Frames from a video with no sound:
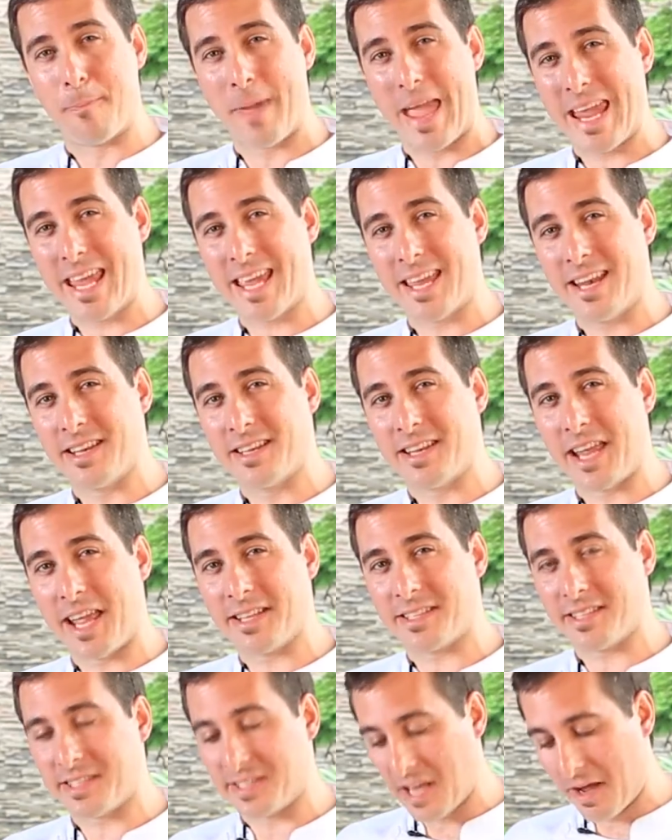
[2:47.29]
bacon and
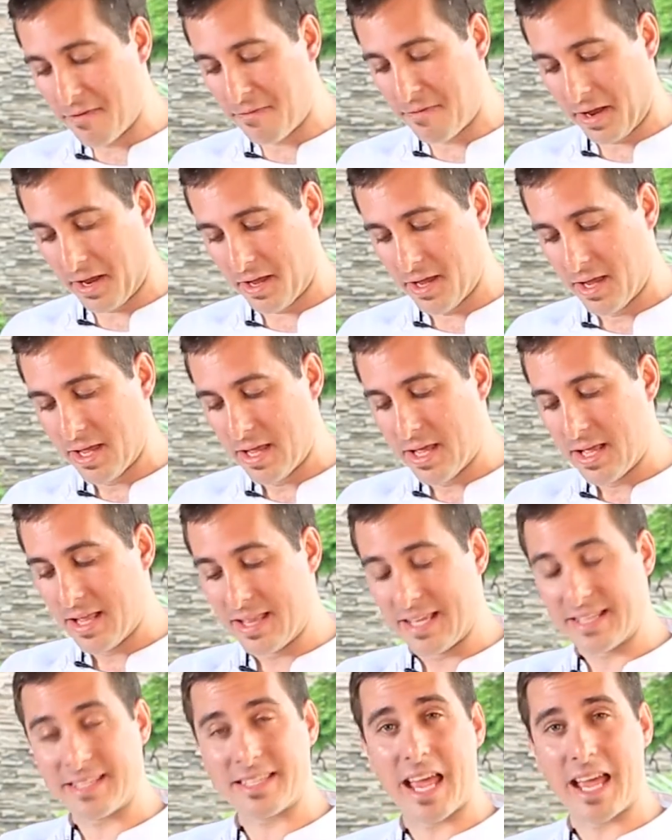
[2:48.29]
dates stuffing.
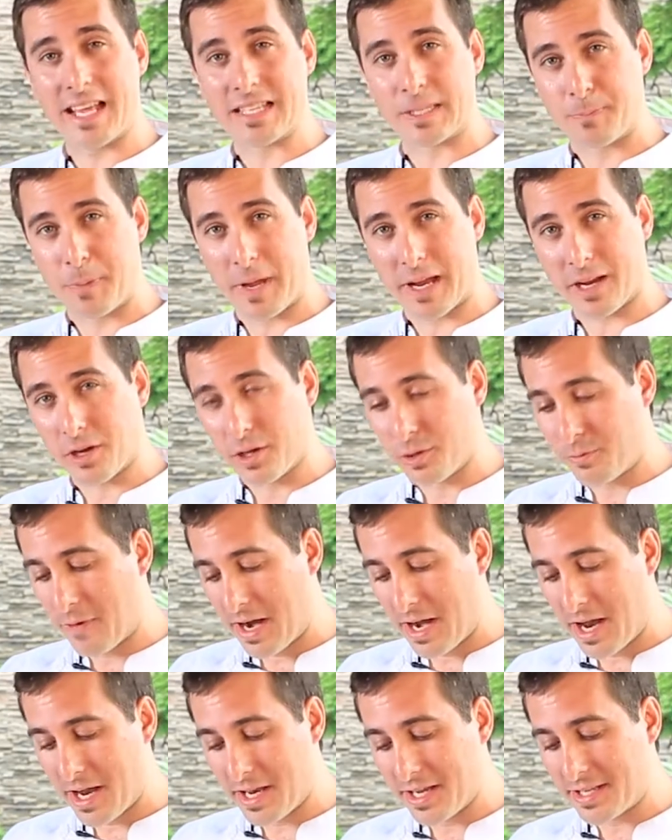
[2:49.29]
This has pickled
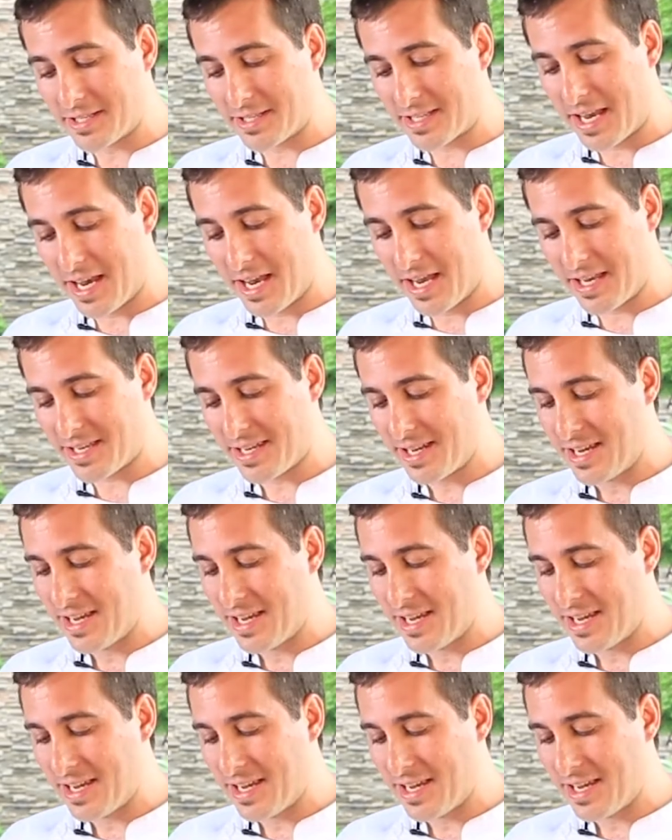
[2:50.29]
red onions in it.